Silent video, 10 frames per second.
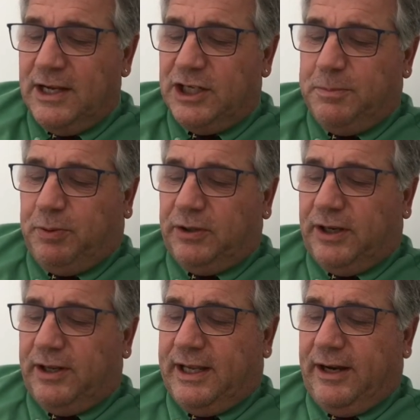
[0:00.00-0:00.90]
She pulled
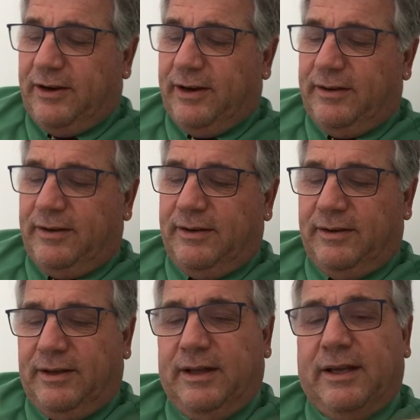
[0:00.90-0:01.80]
out a carrot.
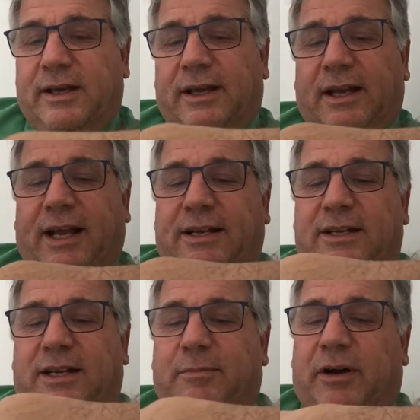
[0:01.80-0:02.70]
It had
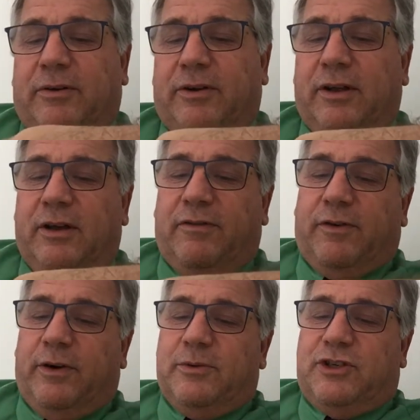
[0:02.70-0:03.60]
to come out,
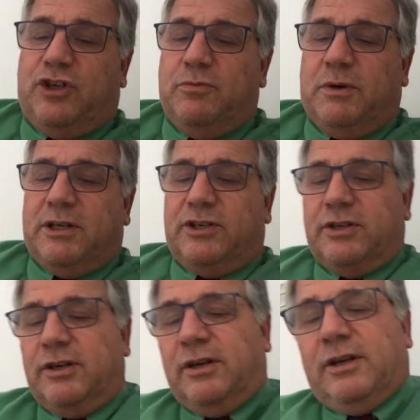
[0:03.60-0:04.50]
for it was too
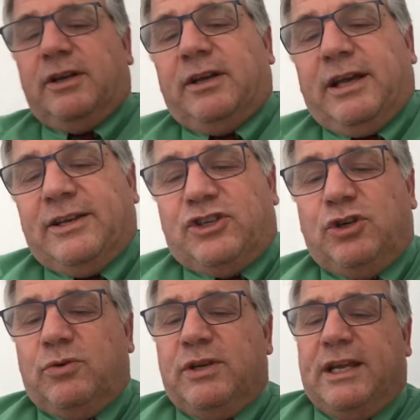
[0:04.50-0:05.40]
much and
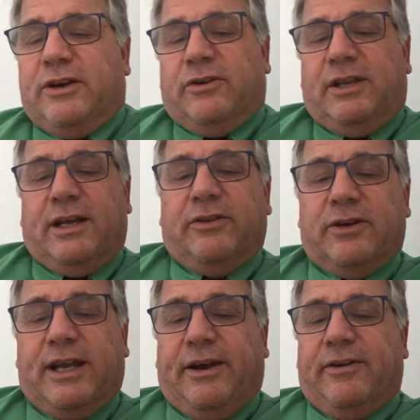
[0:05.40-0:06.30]
too near the other
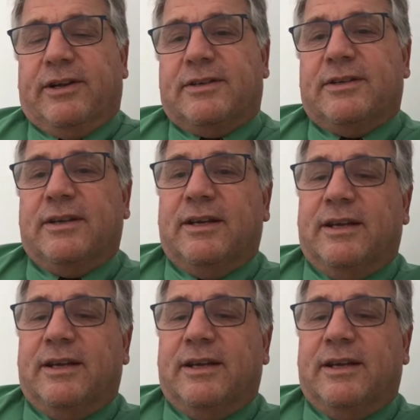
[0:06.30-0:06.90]
carrots.